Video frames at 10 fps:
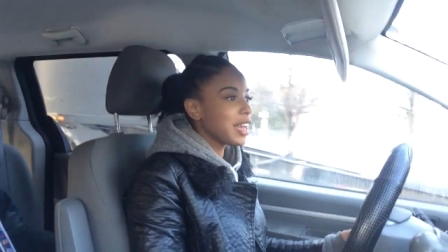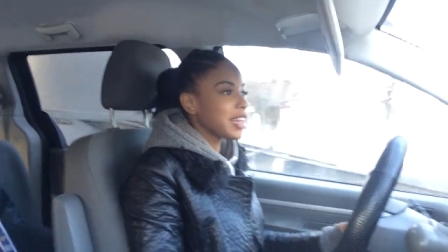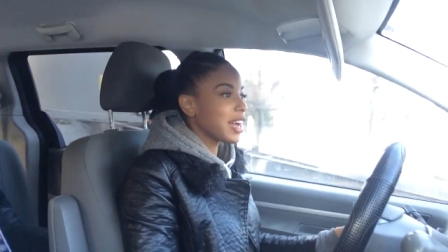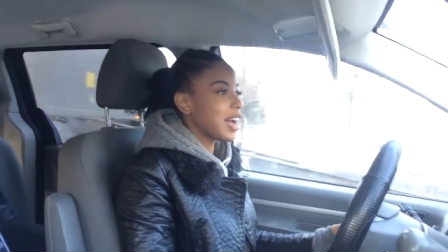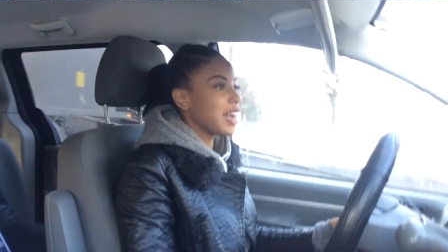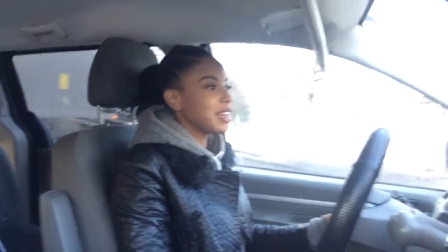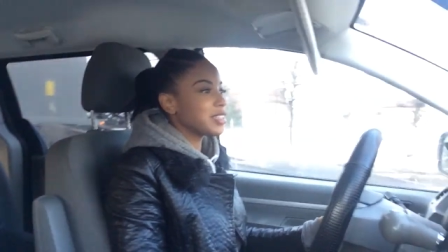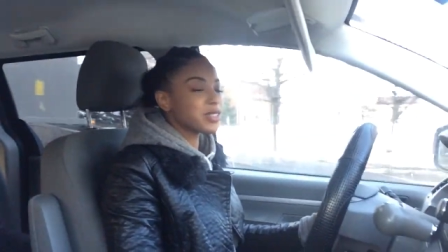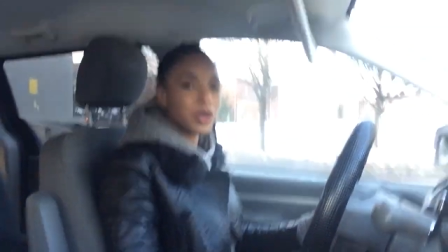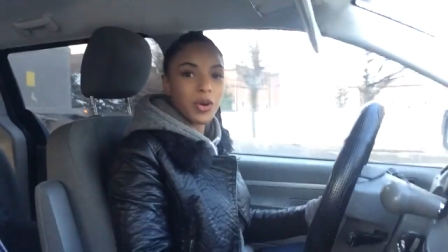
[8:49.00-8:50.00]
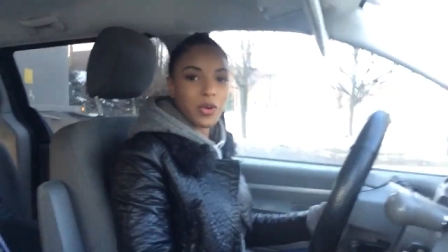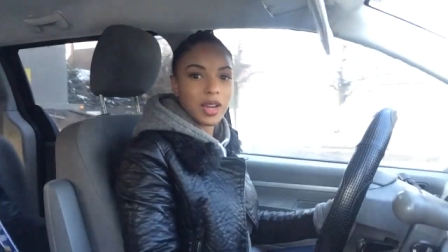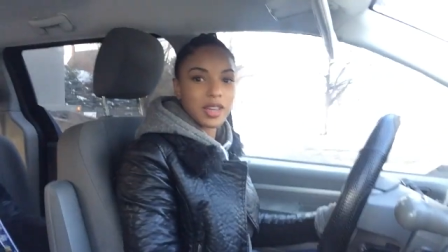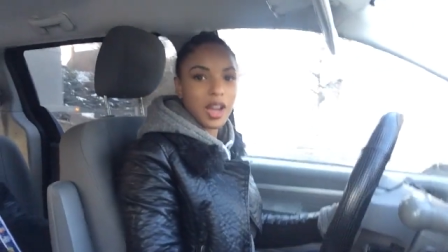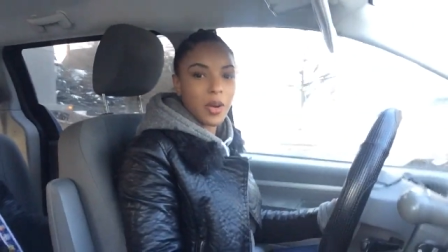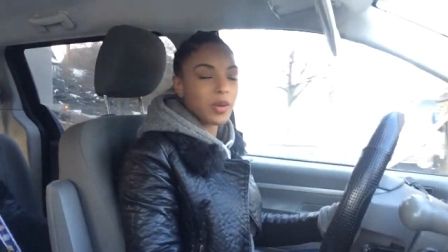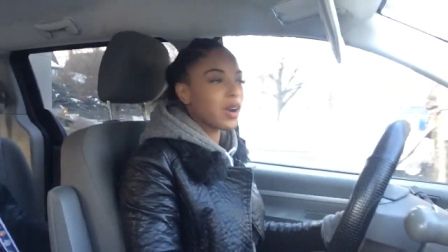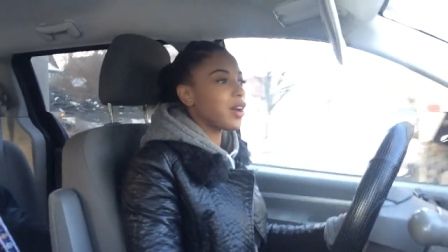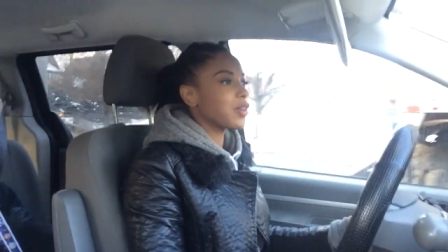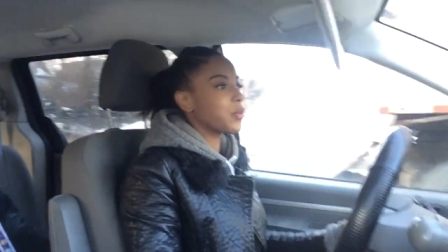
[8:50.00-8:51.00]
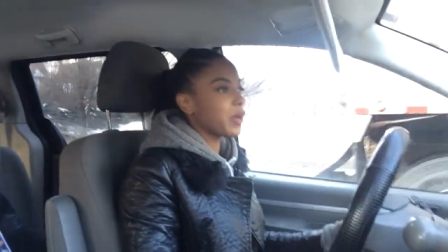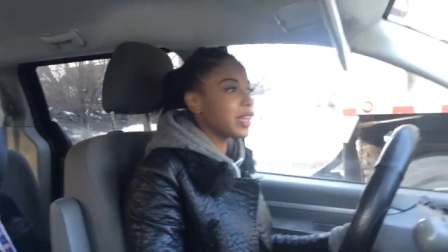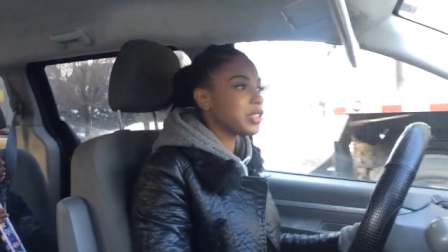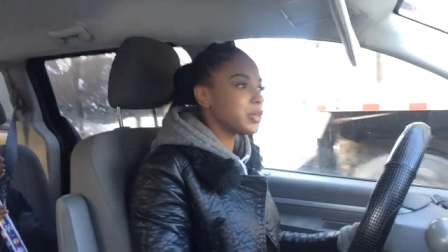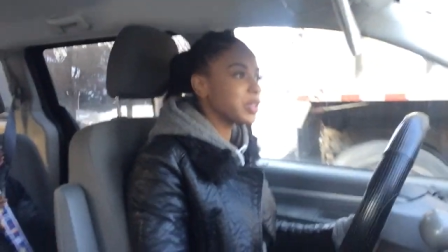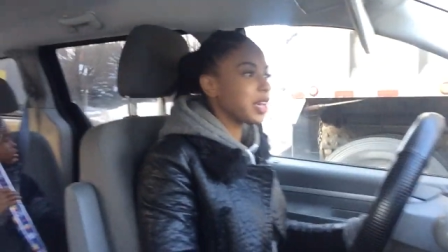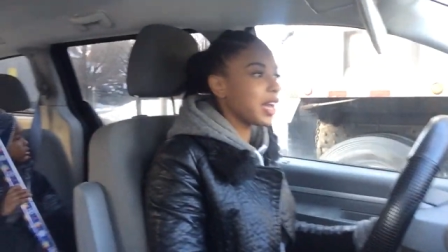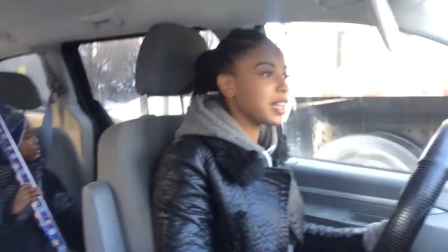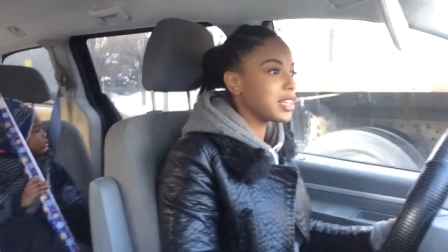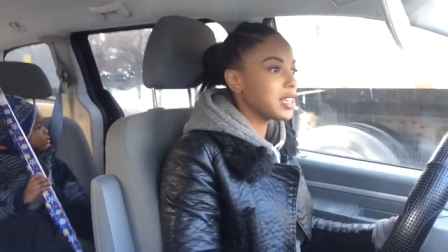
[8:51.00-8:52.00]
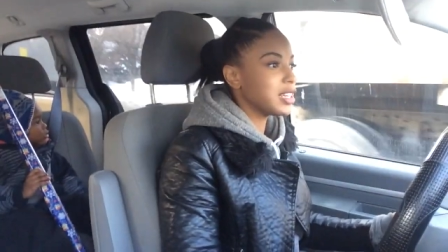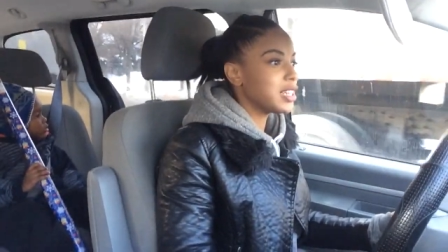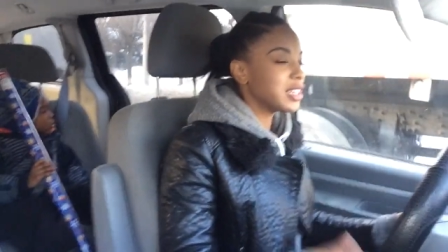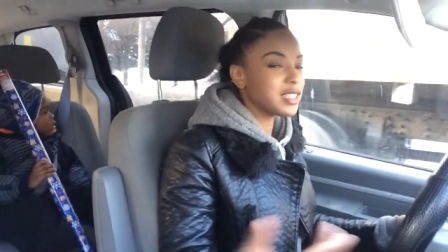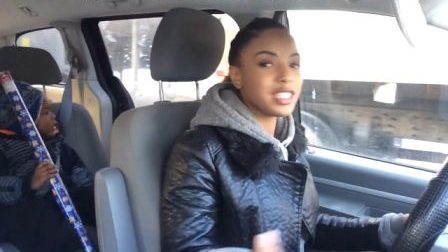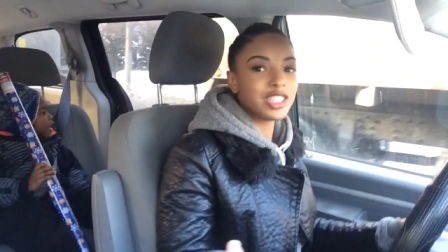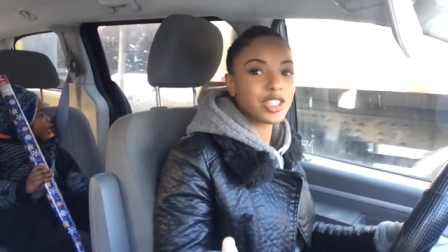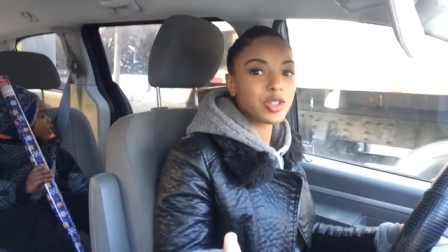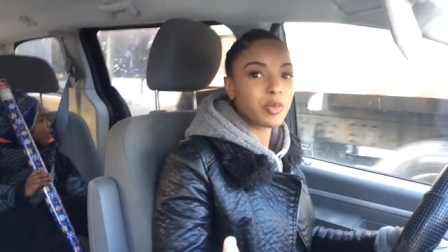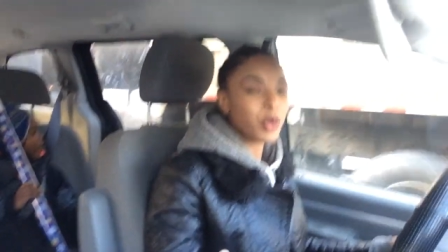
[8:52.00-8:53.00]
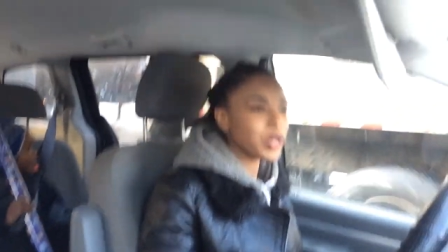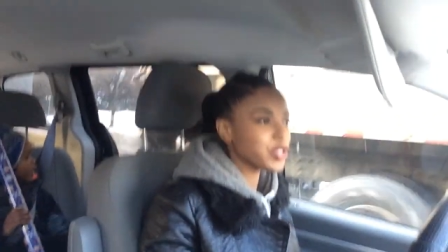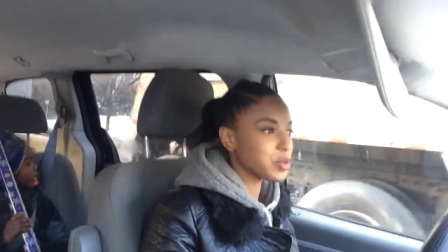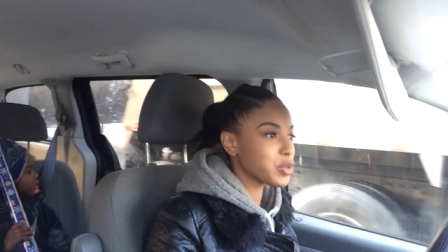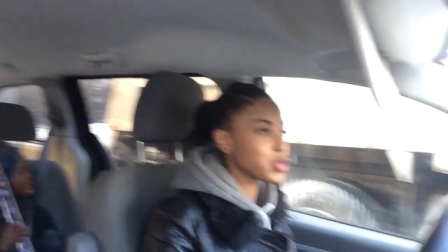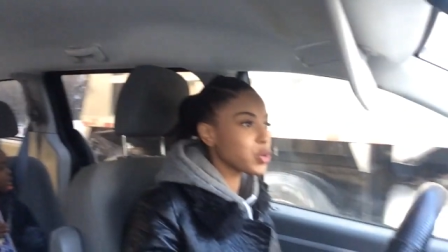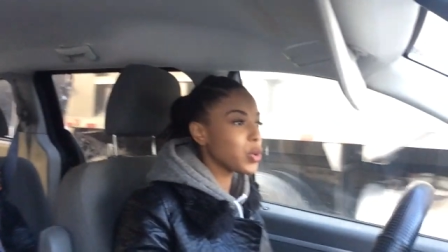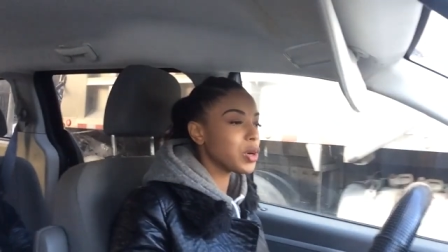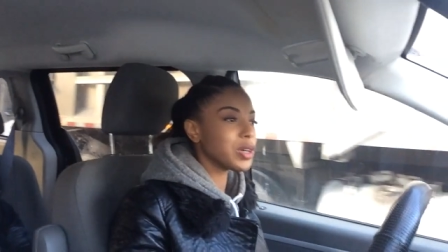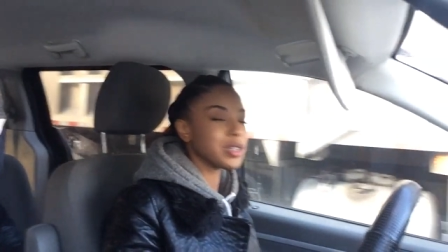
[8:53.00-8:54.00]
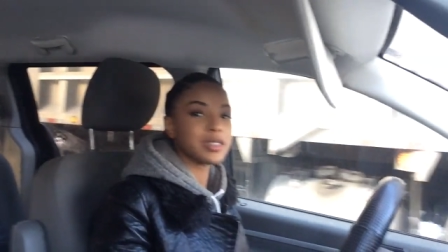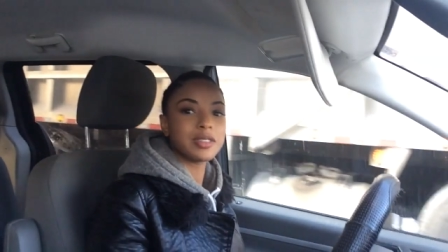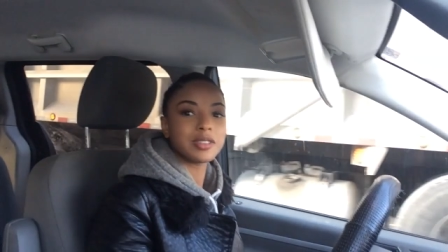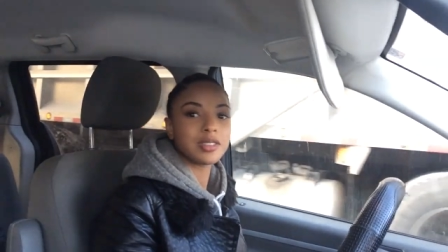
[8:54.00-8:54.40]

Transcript: Hey guys, so right now we're on our way to get Tisha's haircut. boys from school.